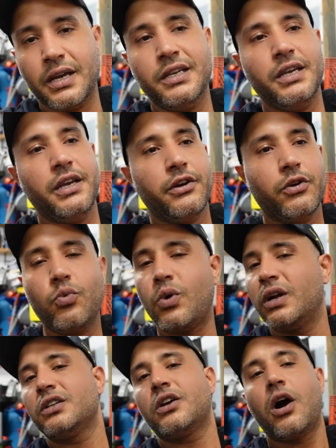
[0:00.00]
a year,
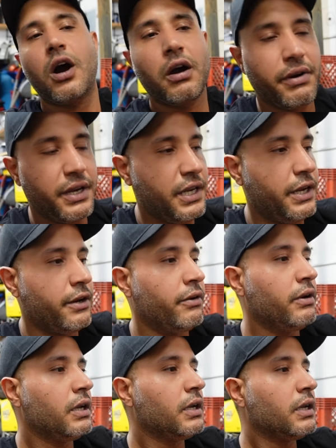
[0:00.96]
1 car a
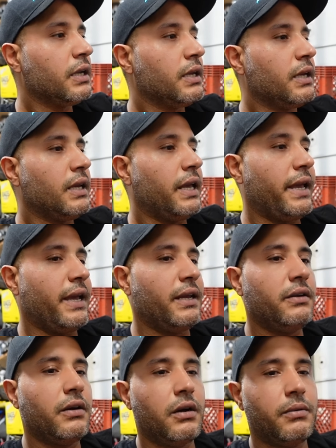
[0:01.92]
year.
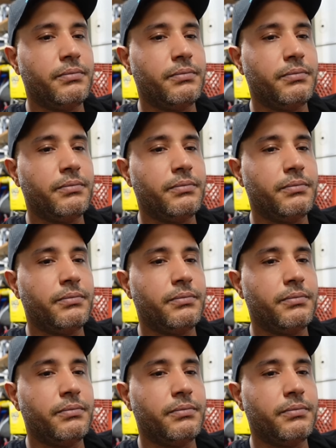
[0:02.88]
And